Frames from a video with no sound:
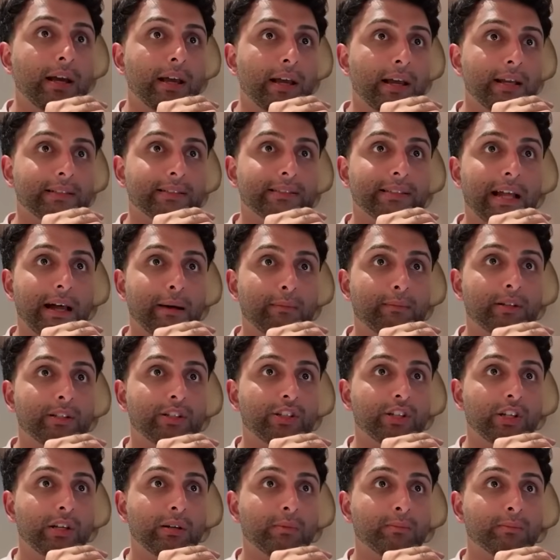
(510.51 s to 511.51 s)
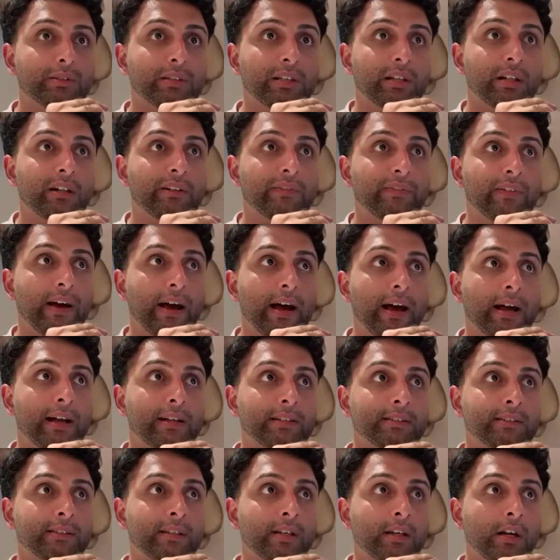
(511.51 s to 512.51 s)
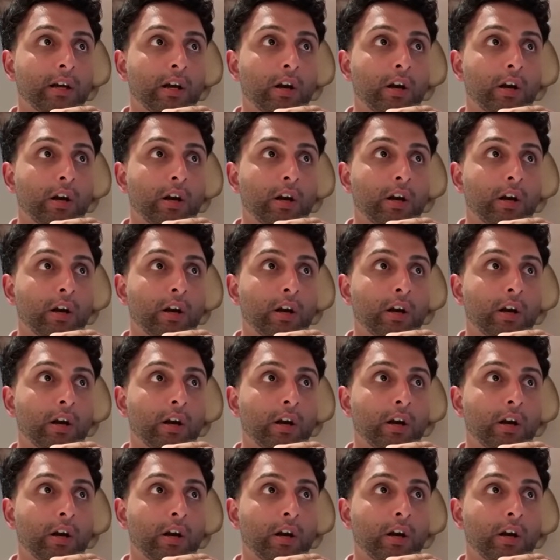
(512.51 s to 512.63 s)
establishing himself as,